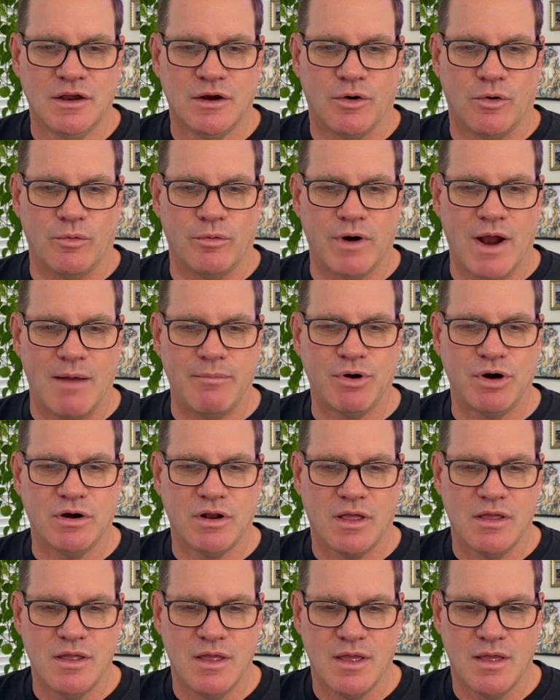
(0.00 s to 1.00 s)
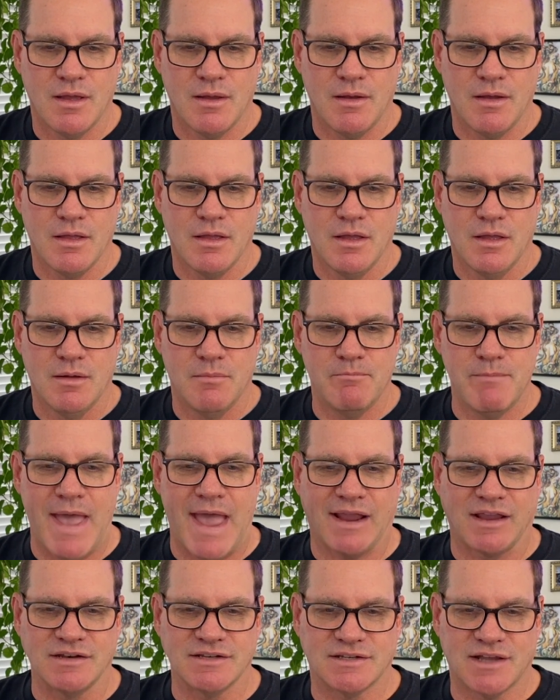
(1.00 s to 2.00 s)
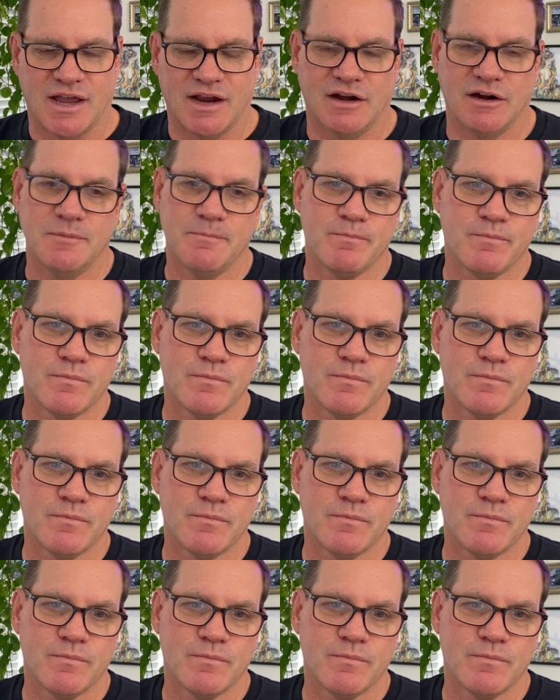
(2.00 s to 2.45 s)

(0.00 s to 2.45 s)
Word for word: Robert MacIntyre,